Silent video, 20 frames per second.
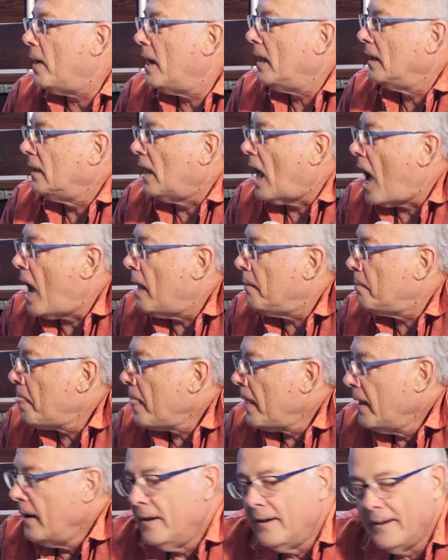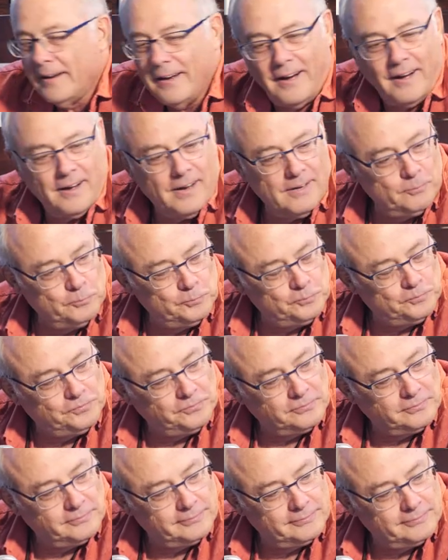by a lot. Um,
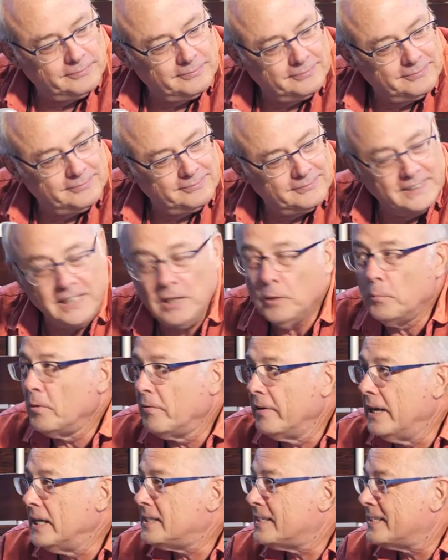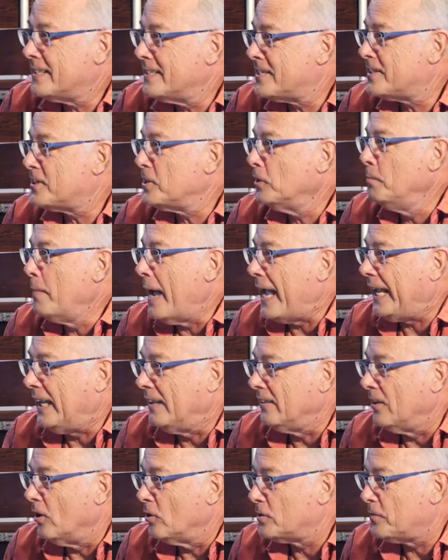Neil Moritz is still
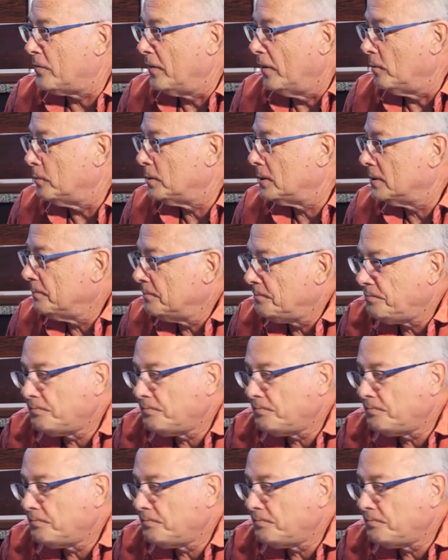making those films.